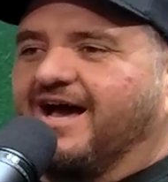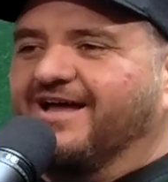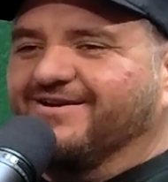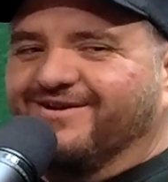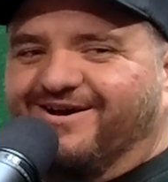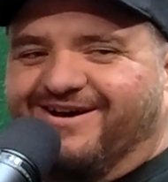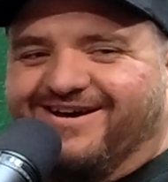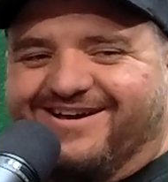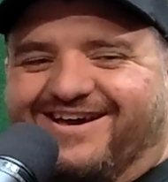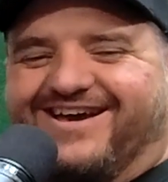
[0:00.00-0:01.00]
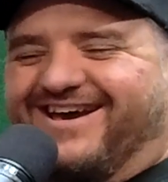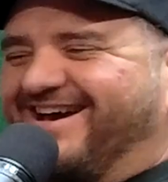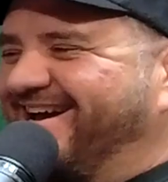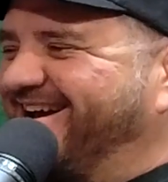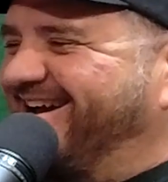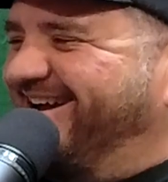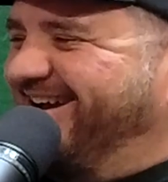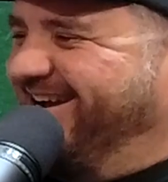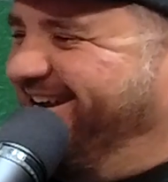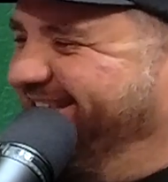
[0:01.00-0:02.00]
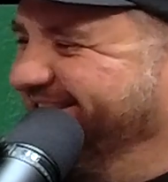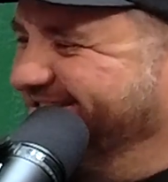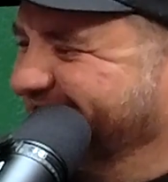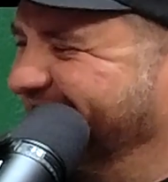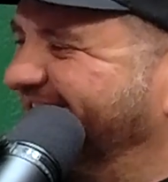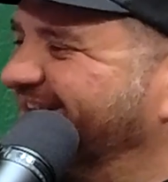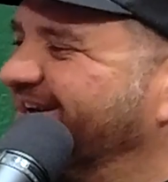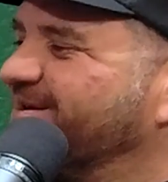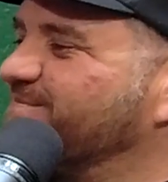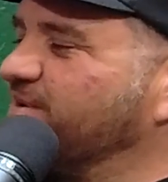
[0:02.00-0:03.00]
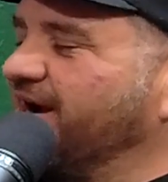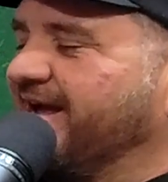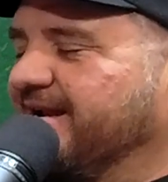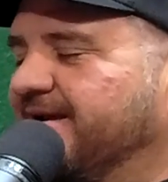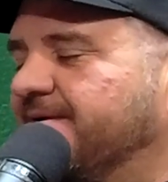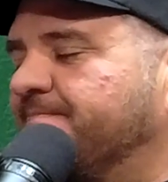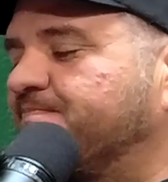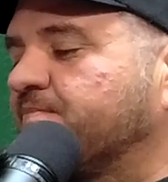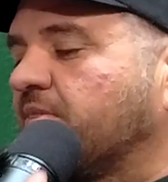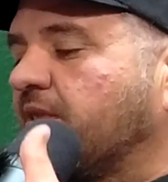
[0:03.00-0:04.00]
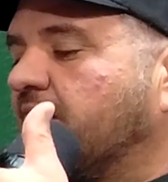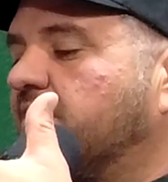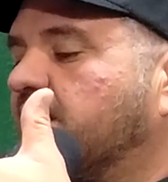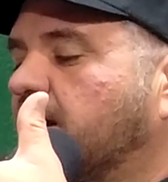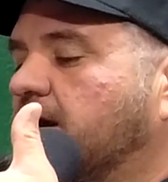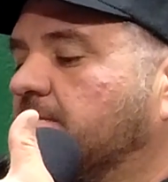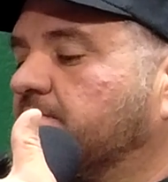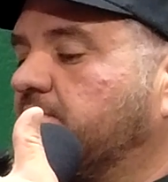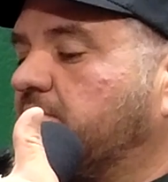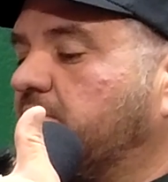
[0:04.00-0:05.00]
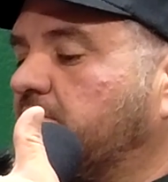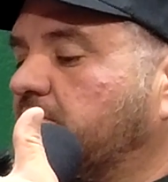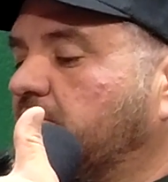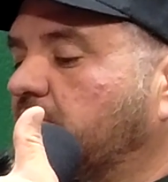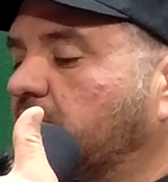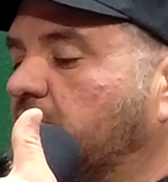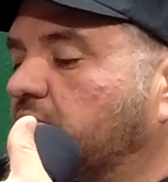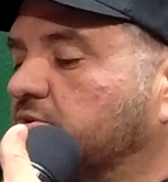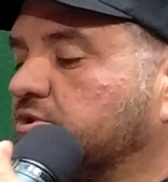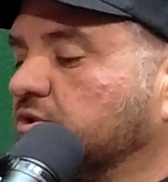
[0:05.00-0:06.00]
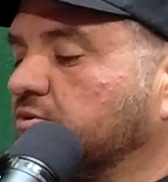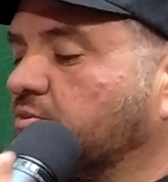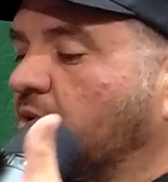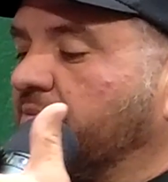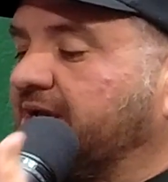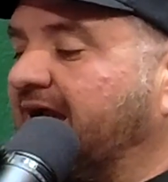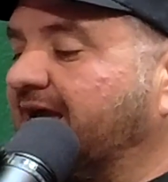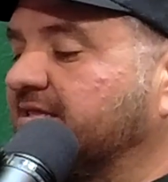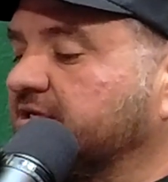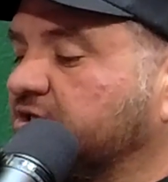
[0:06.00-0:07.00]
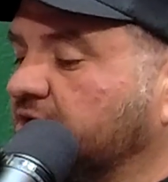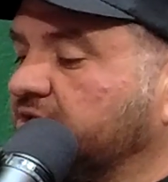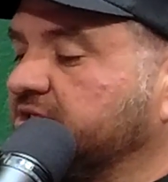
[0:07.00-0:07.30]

I don't know. A ledger. But so the Roman Catholic Church